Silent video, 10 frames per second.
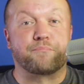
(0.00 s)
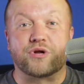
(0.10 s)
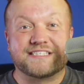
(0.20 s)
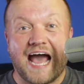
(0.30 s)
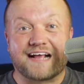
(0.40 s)

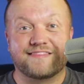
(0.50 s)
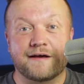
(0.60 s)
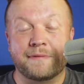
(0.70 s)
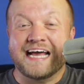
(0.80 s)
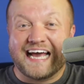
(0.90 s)
protect
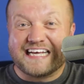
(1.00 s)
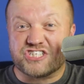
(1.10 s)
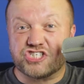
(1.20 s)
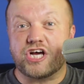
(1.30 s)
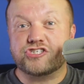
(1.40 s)
them in
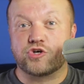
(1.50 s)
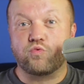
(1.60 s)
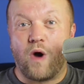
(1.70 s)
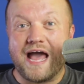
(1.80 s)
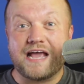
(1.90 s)
such a
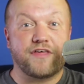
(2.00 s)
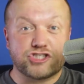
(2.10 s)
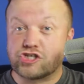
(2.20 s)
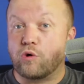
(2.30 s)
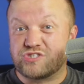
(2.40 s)
way that
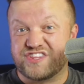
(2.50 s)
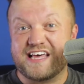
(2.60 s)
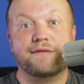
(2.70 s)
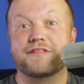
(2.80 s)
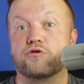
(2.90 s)
shows
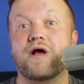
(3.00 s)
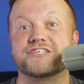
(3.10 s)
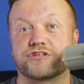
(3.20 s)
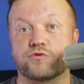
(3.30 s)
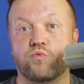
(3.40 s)
them and the
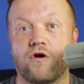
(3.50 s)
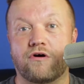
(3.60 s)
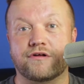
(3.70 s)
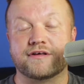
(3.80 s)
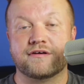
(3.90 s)
rest of the
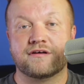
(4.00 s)
world